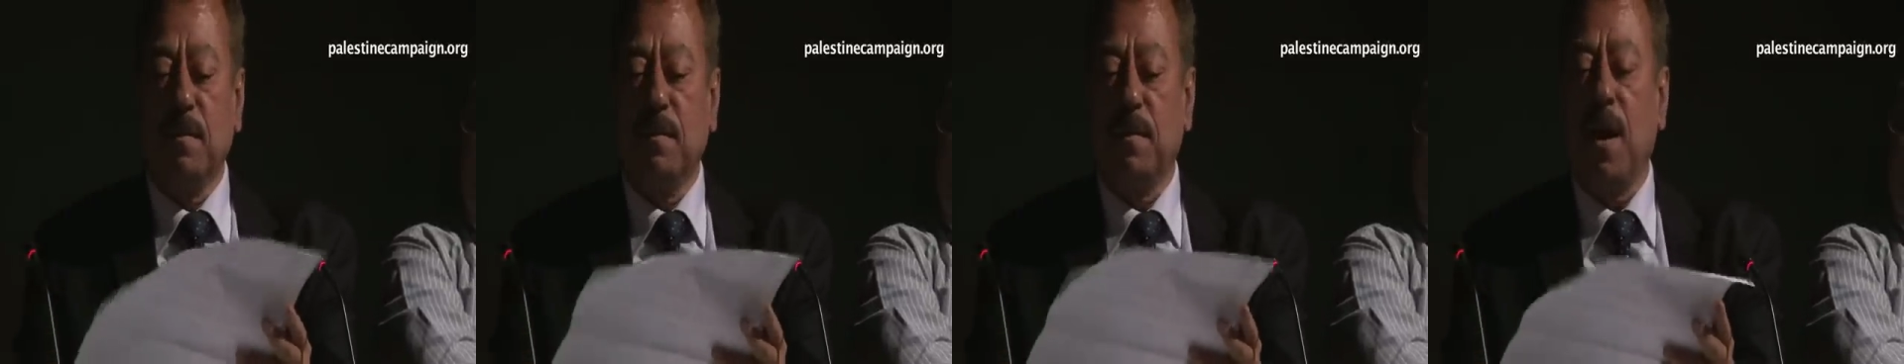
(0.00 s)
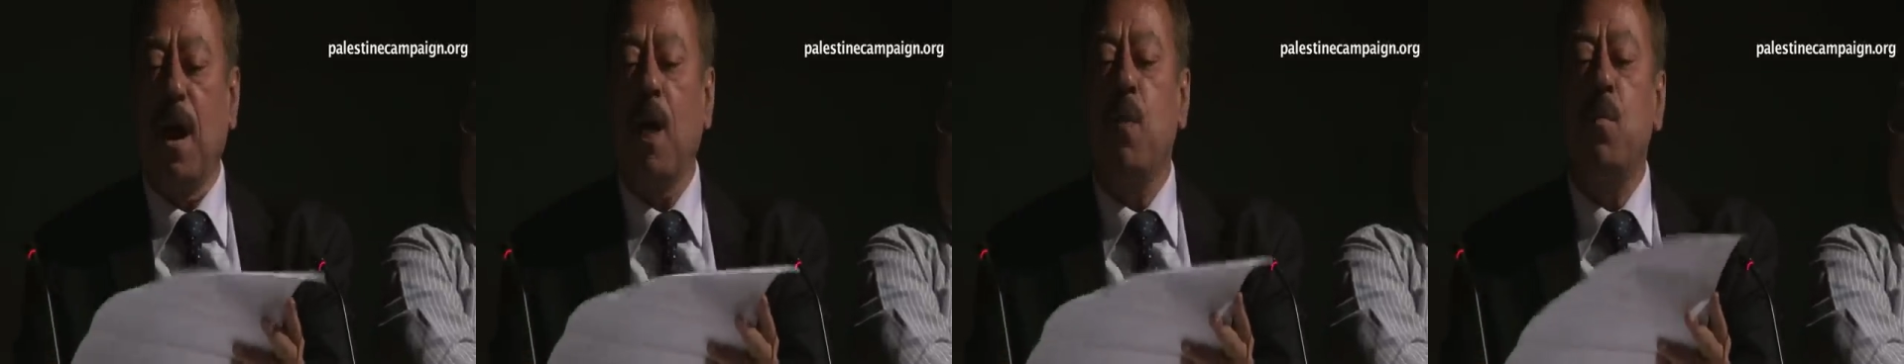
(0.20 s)

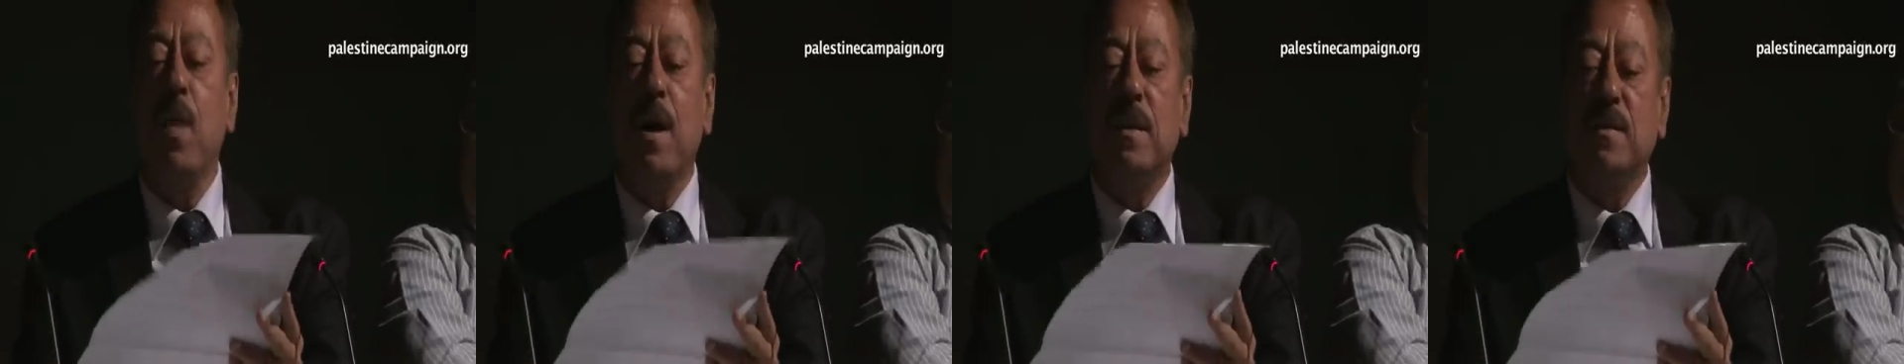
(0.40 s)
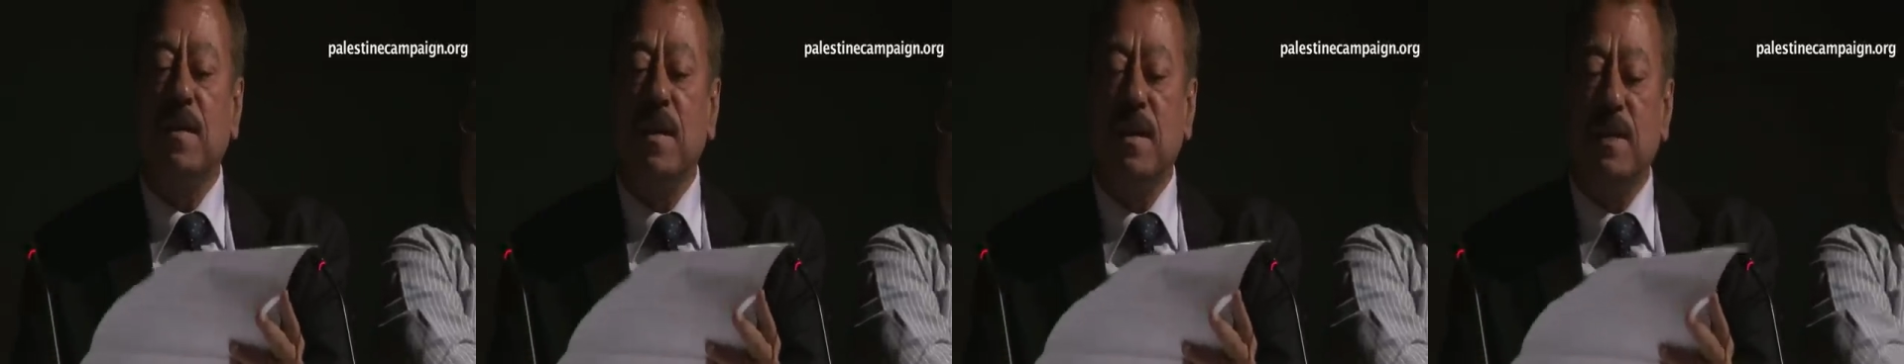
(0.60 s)
How
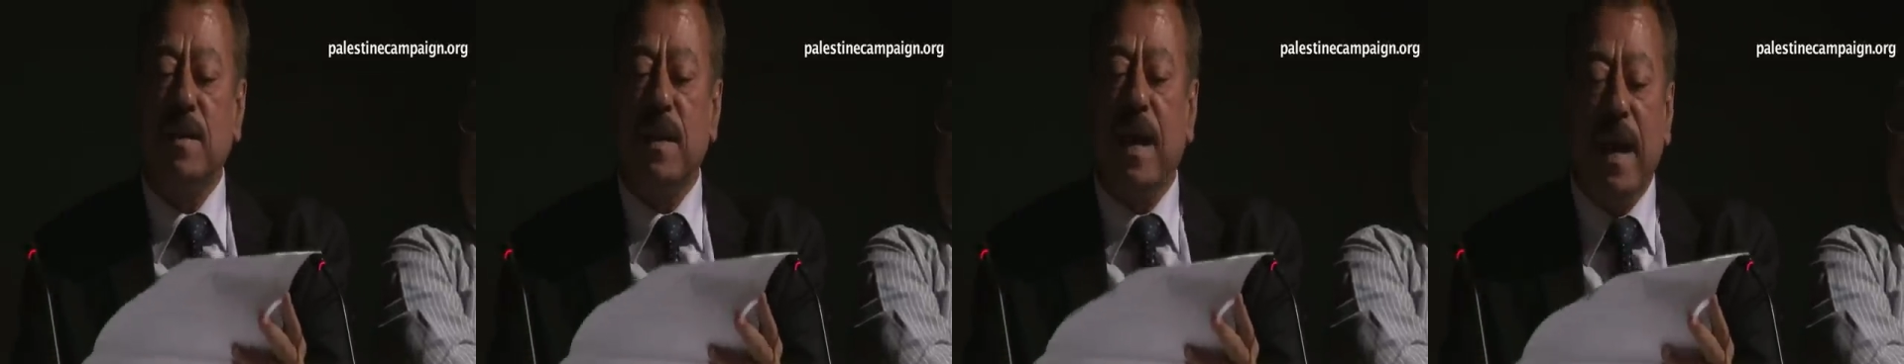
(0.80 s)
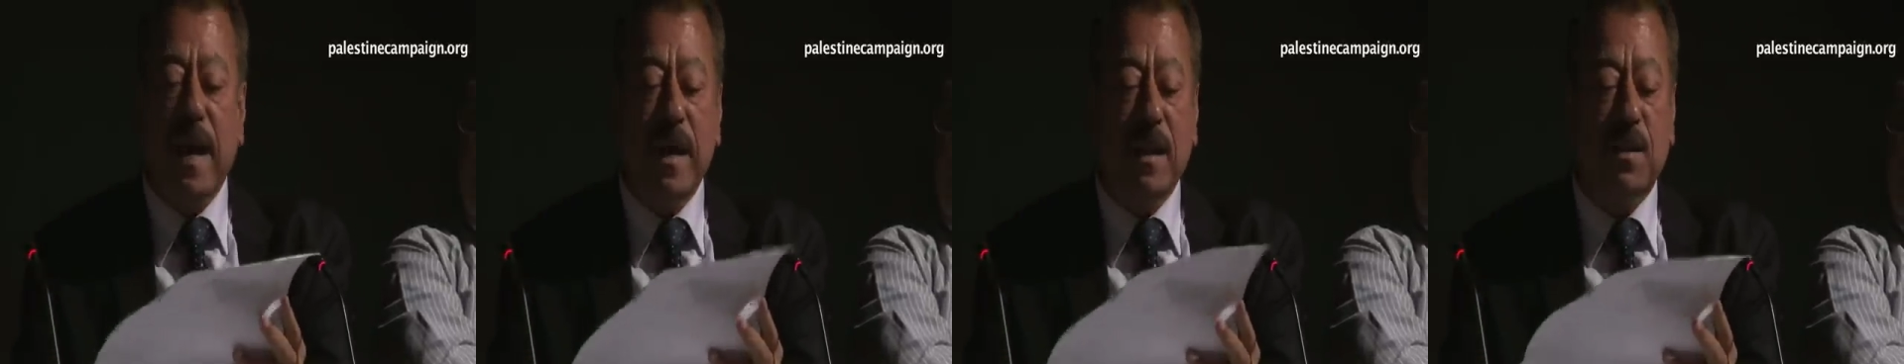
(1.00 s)
was this
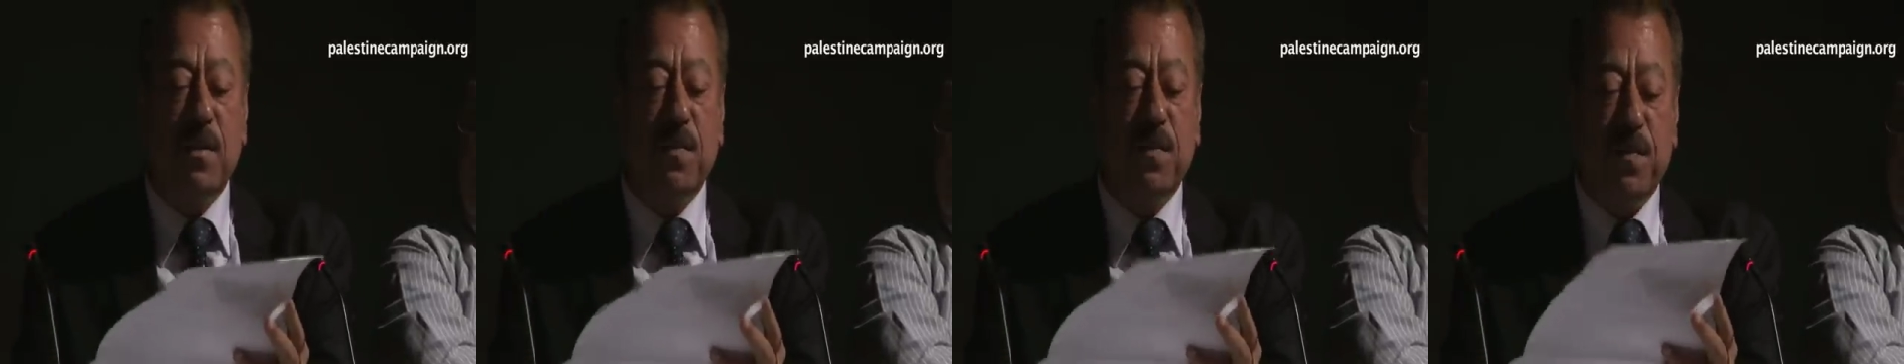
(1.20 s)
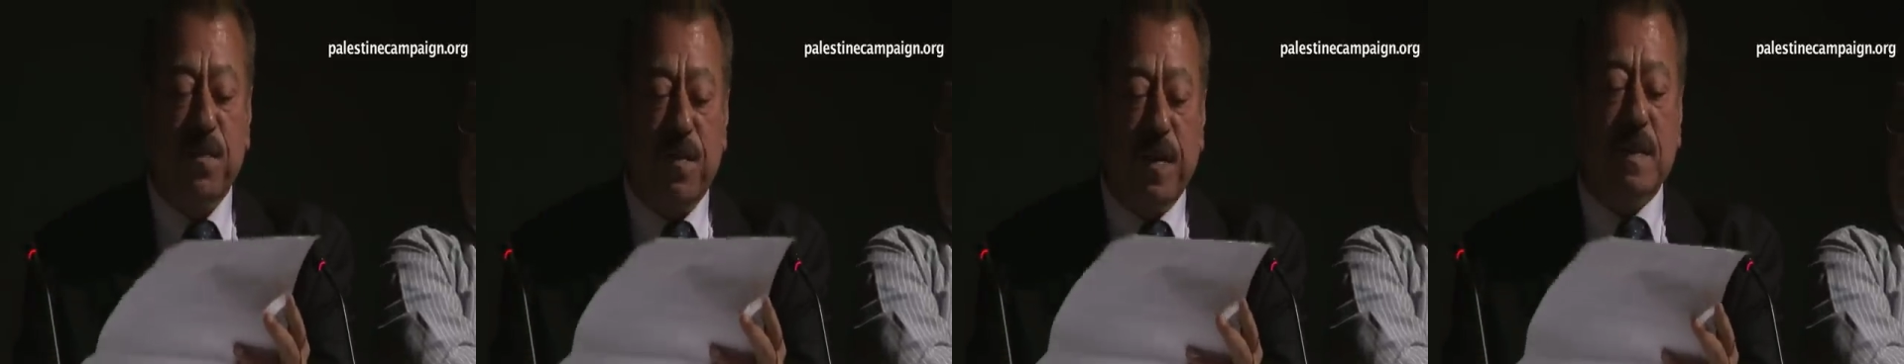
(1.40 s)
hate
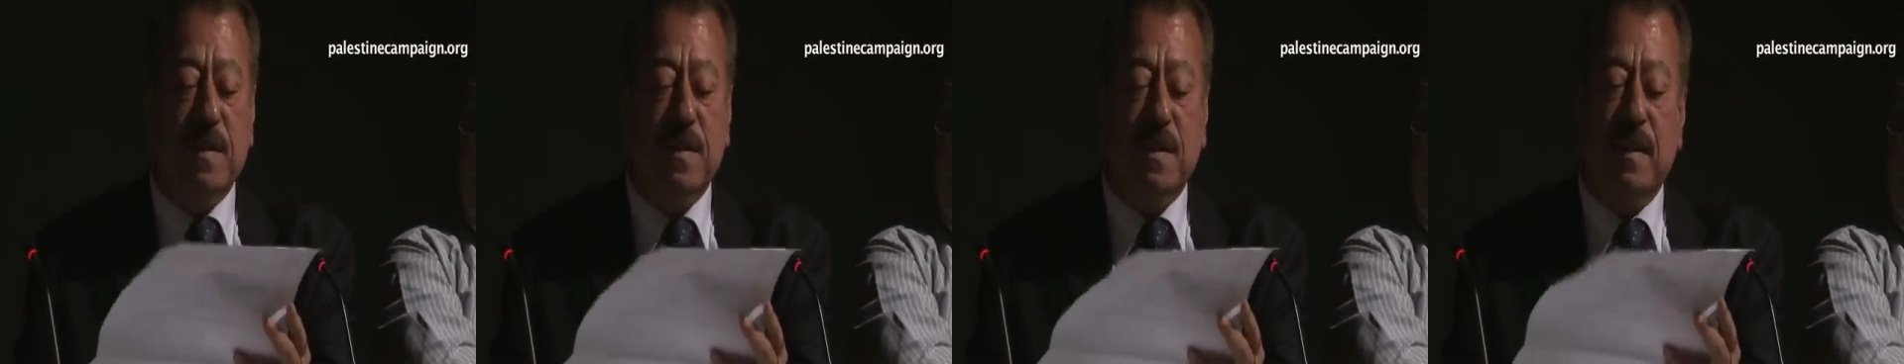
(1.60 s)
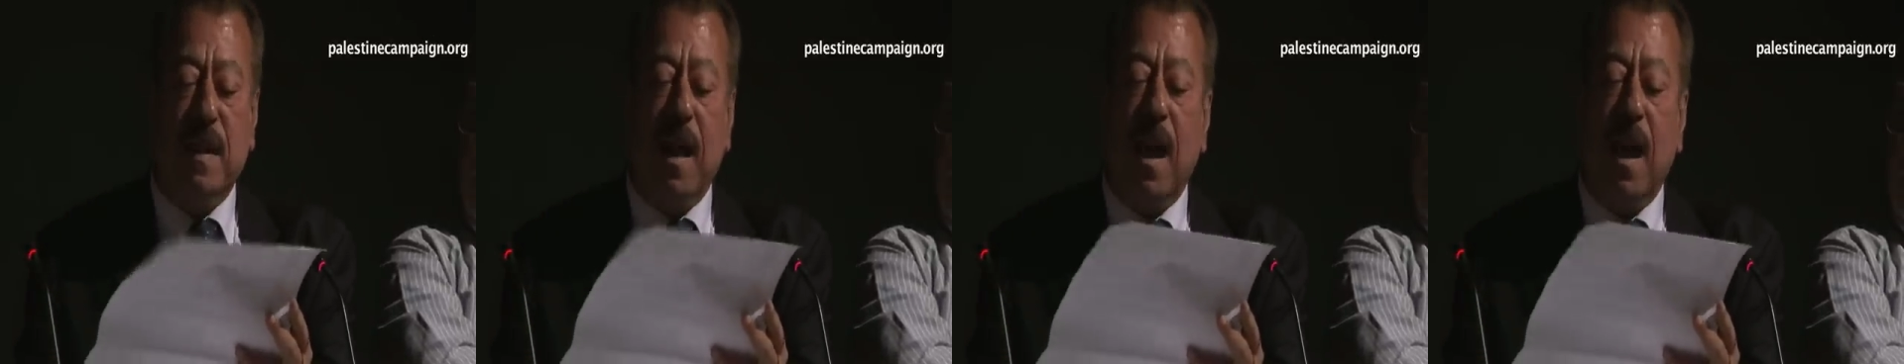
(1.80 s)
fist